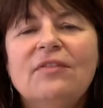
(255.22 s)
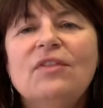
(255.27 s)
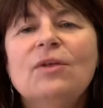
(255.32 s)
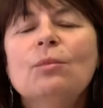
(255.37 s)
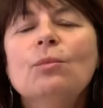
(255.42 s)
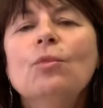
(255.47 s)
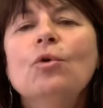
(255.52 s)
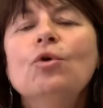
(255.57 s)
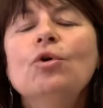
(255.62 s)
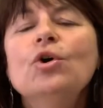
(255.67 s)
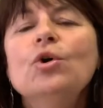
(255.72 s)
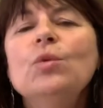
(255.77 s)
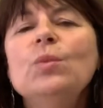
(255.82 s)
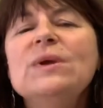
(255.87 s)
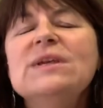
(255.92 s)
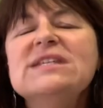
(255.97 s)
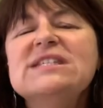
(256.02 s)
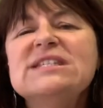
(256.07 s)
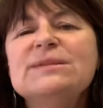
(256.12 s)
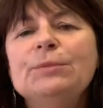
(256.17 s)
The more
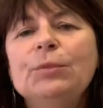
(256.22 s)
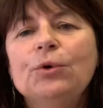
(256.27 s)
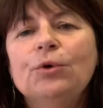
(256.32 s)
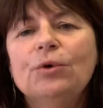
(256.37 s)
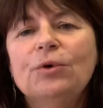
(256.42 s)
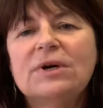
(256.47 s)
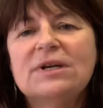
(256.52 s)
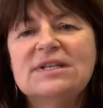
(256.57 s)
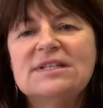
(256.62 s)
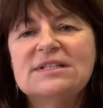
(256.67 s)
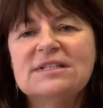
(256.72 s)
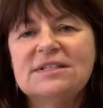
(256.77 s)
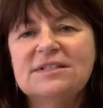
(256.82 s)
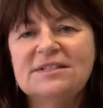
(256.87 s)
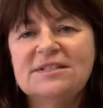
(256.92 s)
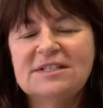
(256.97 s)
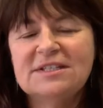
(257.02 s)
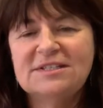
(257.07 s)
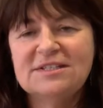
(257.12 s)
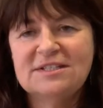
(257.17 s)
we spoke to
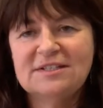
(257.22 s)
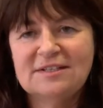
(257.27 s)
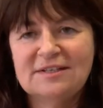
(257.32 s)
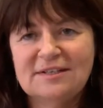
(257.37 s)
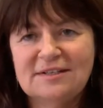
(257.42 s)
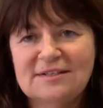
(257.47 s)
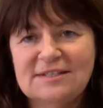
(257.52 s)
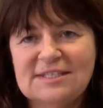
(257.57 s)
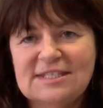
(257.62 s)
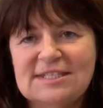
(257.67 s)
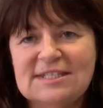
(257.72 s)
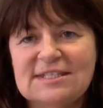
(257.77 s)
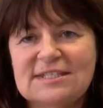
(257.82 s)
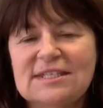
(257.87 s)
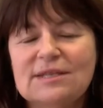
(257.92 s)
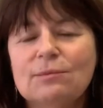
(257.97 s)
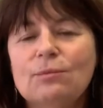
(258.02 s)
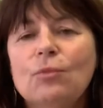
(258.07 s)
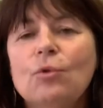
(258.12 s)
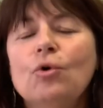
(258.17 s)

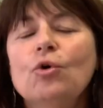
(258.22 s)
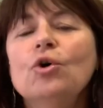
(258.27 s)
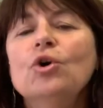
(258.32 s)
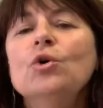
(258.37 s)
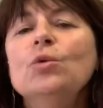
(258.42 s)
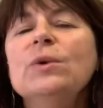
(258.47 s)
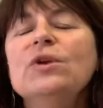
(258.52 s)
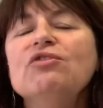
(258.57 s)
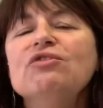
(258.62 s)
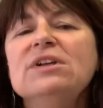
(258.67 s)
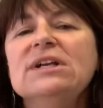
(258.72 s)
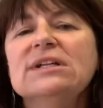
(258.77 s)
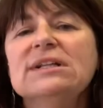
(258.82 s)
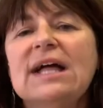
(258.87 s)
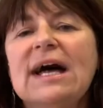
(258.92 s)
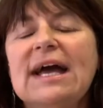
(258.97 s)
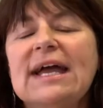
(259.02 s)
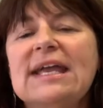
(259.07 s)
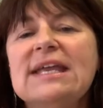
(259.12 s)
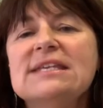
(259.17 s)
titinus, the more we
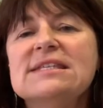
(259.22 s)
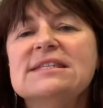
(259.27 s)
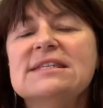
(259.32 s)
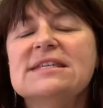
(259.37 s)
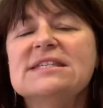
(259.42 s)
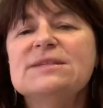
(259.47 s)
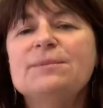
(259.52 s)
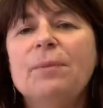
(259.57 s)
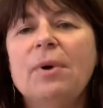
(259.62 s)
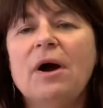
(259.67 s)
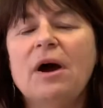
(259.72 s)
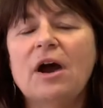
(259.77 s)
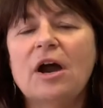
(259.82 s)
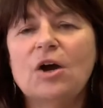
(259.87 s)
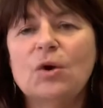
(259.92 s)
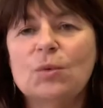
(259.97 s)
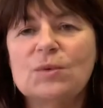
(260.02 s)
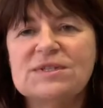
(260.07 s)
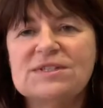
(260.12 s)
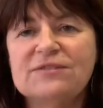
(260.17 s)
realised this
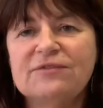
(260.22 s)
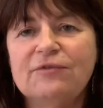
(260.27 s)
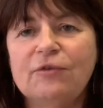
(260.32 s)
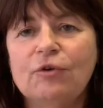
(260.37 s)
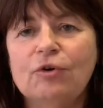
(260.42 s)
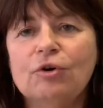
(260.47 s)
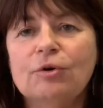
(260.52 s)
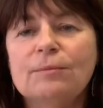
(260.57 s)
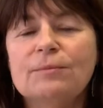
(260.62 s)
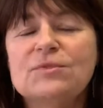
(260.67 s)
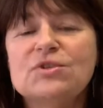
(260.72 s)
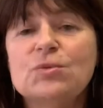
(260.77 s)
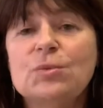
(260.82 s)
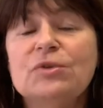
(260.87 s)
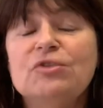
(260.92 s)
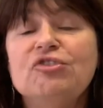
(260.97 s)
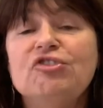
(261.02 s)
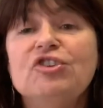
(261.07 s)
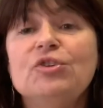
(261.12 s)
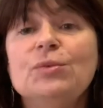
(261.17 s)
part was formed
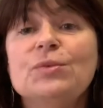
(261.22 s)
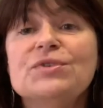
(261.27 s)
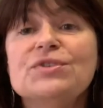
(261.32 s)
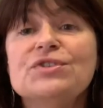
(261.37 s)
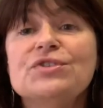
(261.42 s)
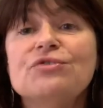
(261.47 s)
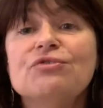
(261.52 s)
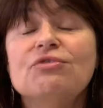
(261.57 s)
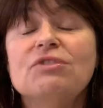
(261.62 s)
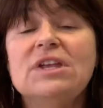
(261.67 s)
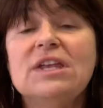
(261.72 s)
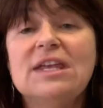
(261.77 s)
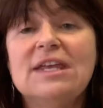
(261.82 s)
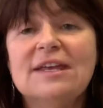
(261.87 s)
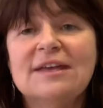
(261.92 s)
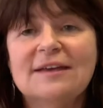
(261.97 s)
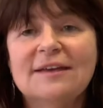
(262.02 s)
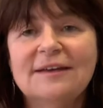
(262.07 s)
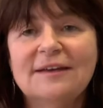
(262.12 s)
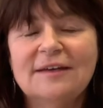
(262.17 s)
when she was
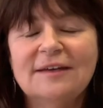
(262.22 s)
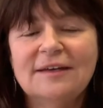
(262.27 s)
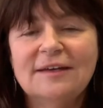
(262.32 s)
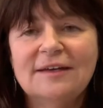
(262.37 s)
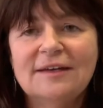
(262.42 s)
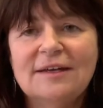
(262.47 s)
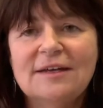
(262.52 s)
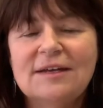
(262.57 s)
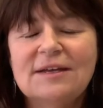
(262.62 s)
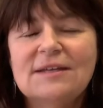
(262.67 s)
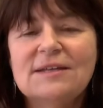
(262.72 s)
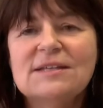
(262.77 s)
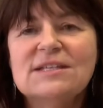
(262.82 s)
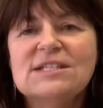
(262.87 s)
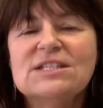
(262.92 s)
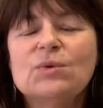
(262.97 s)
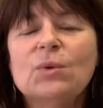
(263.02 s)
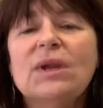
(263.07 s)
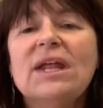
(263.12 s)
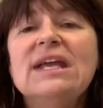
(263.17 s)
3.
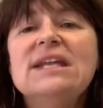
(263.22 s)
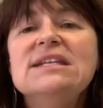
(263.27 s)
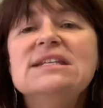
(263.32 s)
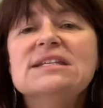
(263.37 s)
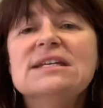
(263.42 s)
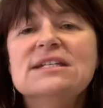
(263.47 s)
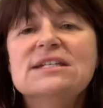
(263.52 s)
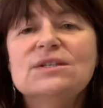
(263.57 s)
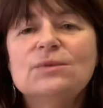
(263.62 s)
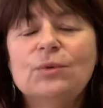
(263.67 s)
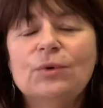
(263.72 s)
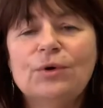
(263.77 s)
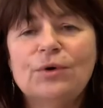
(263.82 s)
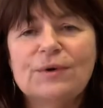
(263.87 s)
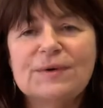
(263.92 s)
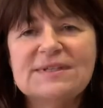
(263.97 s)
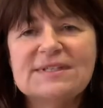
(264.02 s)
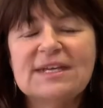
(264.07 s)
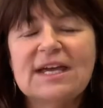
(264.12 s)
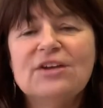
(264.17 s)
So what I did
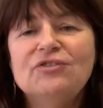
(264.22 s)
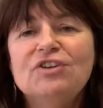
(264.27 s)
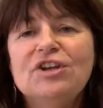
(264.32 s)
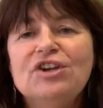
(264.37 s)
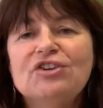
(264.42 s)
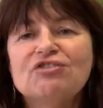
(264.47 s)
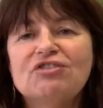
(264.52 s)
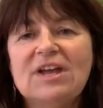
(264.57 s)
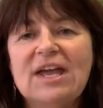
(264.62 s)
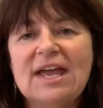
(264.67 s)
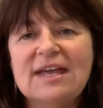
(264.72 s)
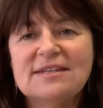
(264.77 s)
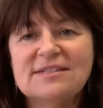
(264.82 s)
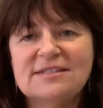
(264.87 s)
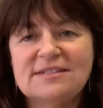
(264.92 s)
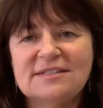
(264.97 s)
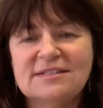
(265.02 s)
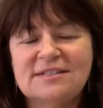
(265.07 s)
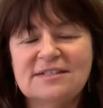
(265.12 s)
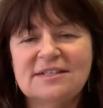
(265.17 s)
was I
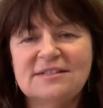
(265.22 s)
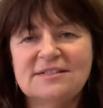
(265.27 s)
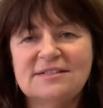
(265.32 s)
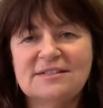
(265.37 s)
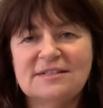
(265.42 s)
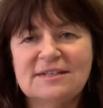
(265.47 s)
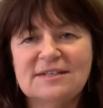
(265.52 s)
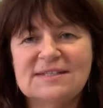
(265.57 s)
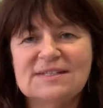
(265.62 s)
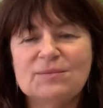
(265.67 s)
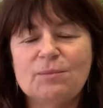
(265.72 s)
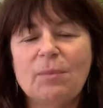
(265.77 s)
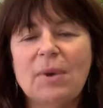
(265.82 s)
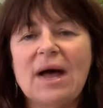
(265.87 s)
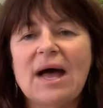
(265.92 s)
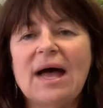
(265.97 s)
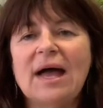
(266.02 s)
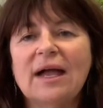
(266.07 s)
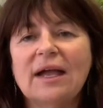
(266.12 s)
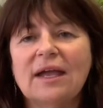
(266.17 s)
regressed titinus
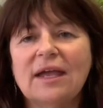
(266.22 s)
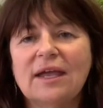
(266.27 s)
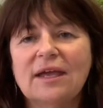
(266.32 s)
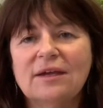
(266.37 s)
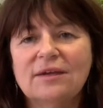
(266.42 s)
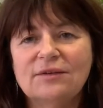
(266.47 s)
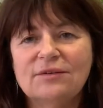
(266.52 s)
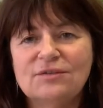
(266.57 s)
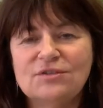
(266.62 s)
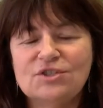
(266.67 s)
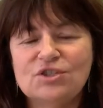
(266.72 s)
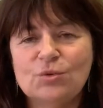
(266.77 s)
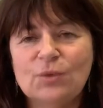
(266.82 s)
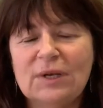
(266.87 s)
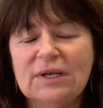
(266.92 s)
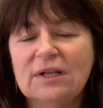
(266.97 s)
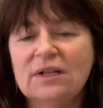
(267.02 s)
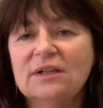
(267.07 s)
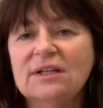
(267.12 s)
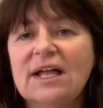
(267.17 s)
back to
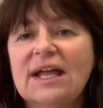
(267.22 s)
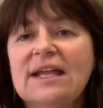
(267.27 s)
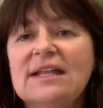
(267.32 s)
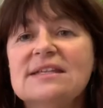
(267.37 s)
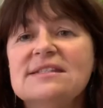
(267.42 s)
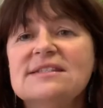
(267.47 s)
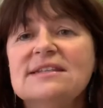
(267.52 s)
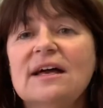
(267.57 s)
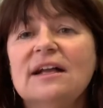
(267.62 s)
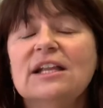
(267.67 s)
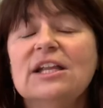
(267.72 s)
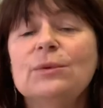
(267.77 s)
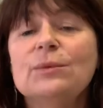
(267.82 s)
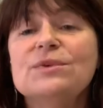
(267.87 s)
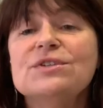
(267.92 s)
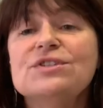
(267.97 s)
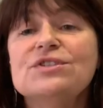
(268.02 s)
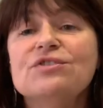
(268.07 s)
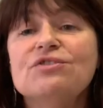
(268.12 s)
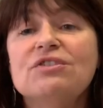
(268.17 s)
when client Sally
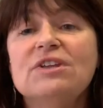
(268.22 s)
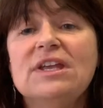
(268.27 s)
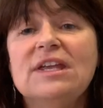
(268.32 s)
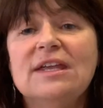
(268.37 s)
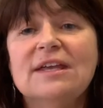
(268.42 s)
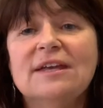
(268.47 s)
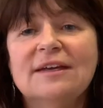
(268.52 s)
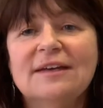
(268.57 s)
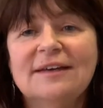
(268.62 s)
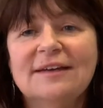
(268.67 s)
was 3.